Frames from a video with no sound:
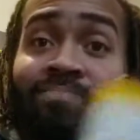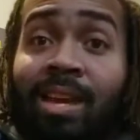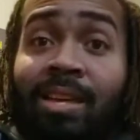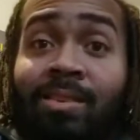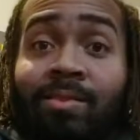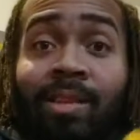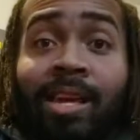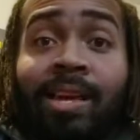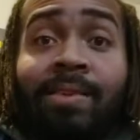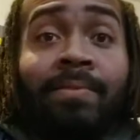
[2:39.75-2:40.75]
either
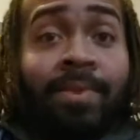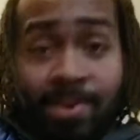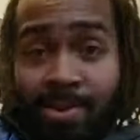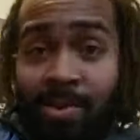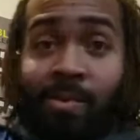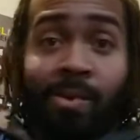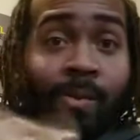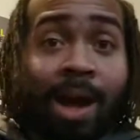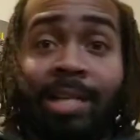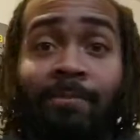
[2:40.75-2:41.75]
leave or
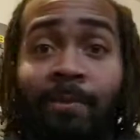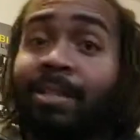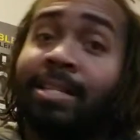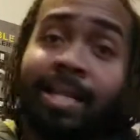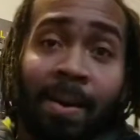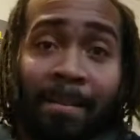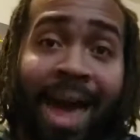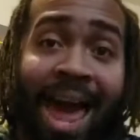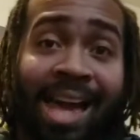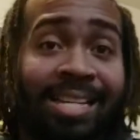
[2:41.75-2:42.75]
watch it first and come
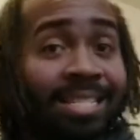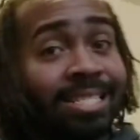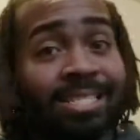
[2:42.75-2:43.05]
back,